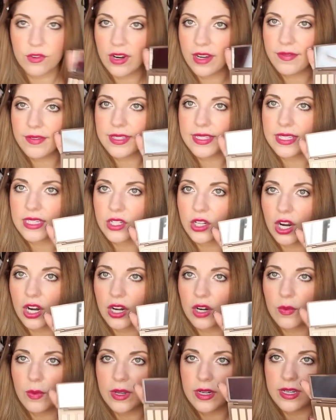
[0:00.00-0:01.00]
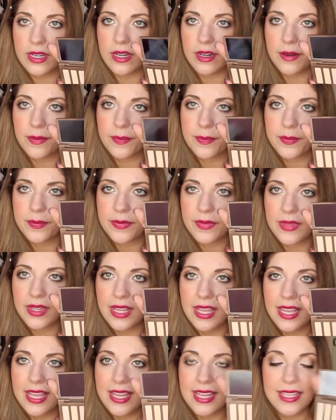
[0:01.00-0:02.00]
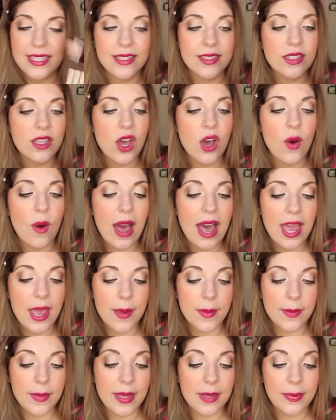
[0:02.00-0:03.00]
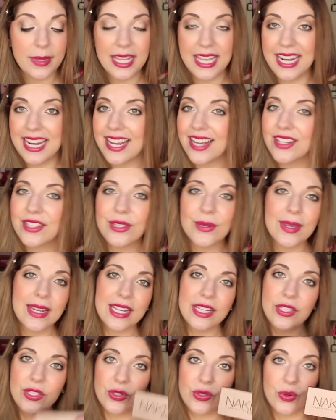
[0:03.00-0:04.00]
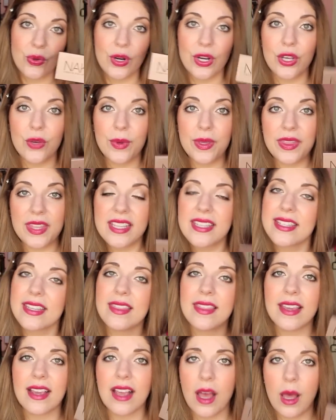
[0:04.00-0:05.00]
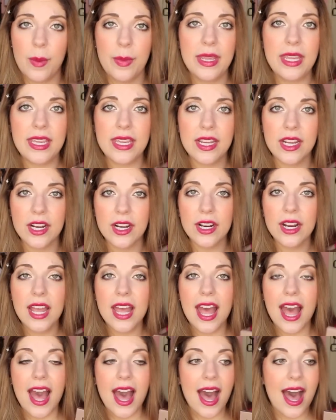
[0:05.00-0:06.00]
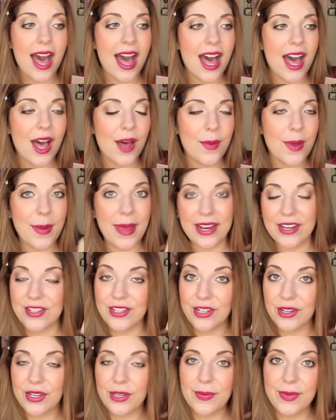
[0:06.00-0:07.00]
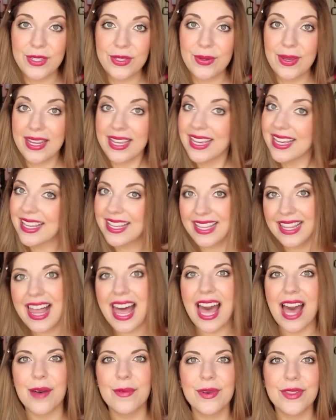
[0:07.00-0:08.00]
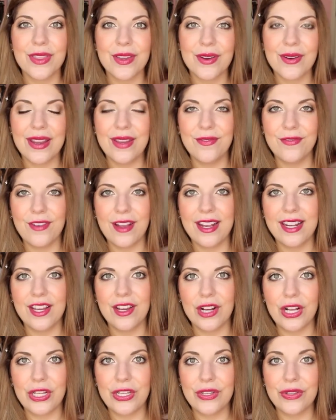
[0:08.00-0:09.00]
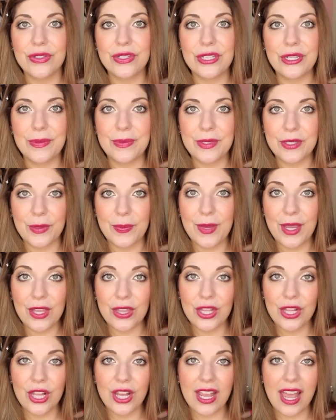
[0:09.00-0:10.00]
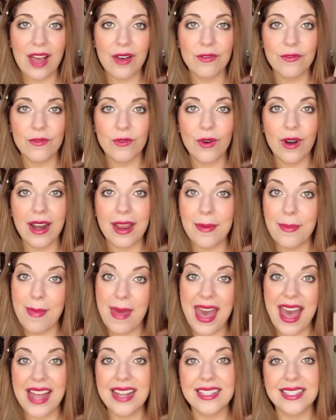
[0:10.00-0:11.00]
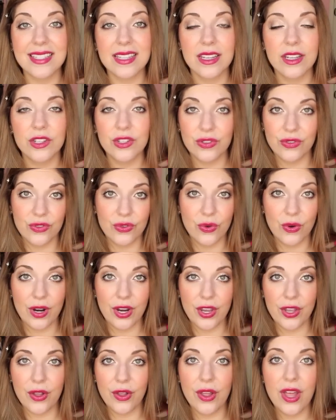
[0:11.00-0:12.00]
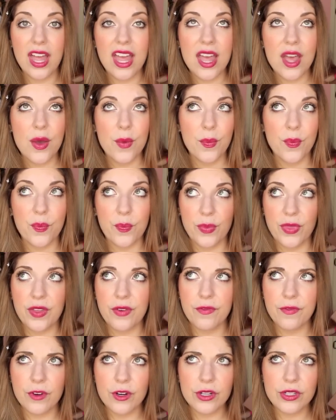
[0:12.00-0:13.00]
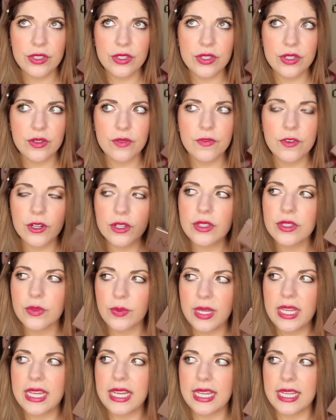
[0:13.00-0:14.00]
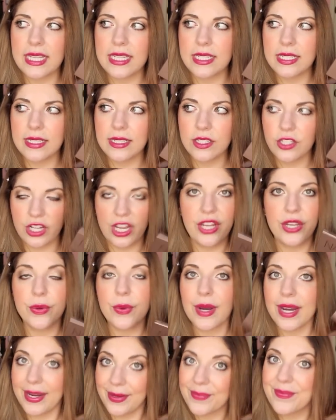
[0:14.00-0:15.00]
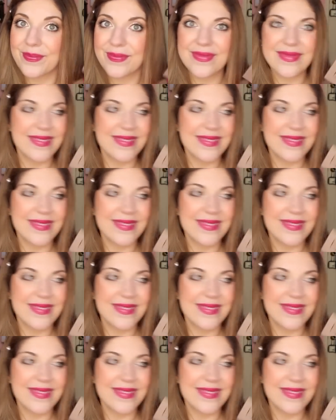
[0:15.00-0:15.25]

Crave is the dark one here. So I'm planning on doing a tutorial with this in the coming year. I'm actually going to be doing a collab with a great friend here on YouTube, so be on the lookout for a matte tutorial the first week in January.